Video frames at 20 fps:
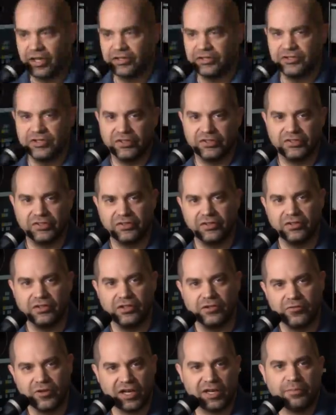not just
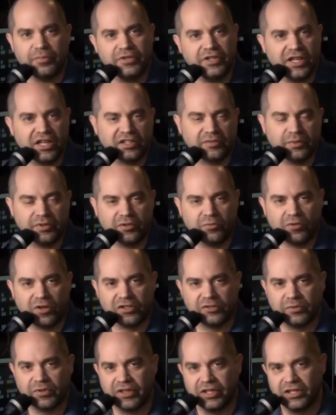the new HyperDecks, but it
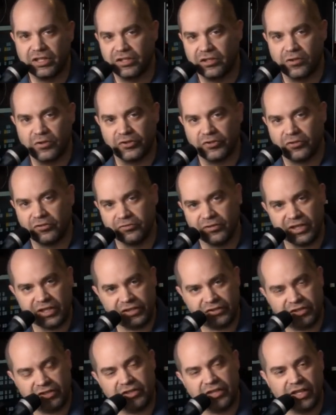works with any of those old
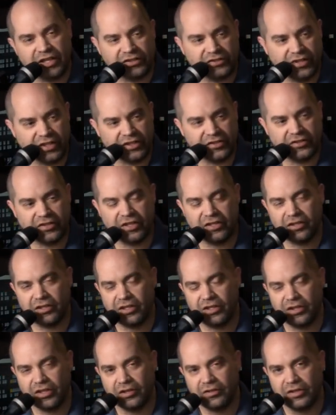legacy decks. Like I said,
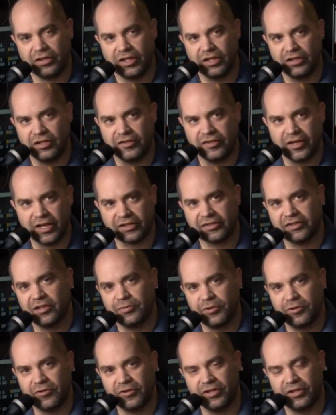in the, in the tech
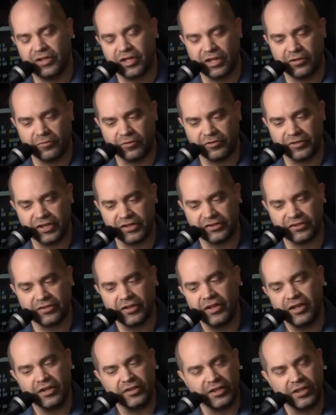demo that they
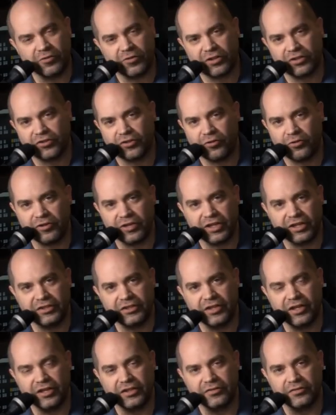released, they were controlling a,
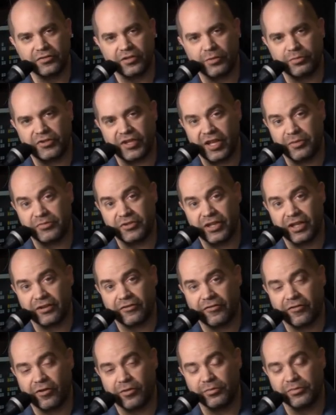a, a tape
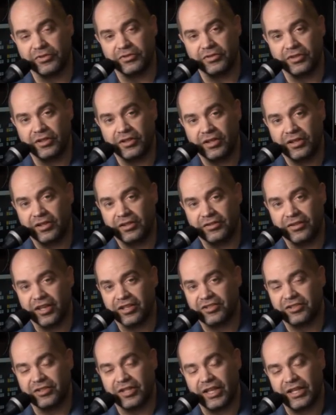deck from
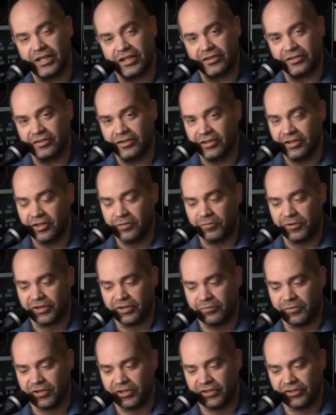nineteen eighty
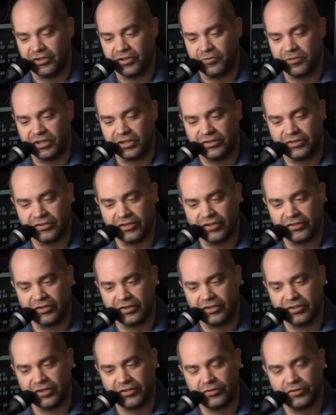with, with this unit,
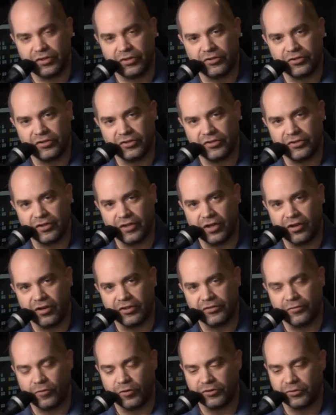since it just uses
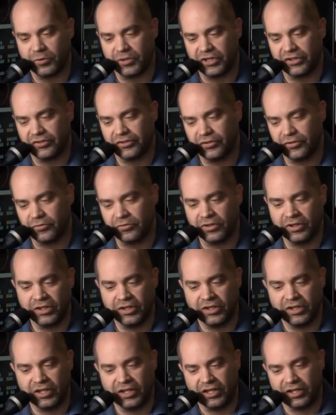R S four twenty-two.
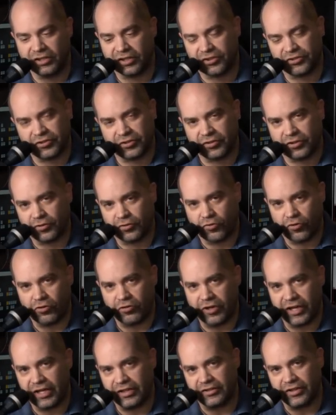And because you can
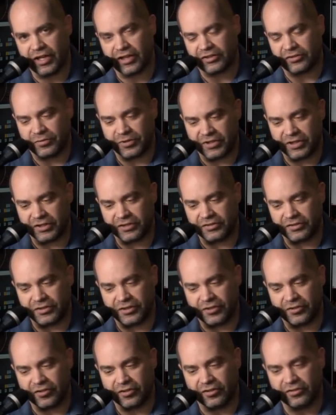control eight decks with it,
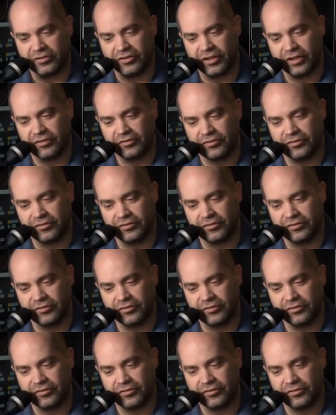you're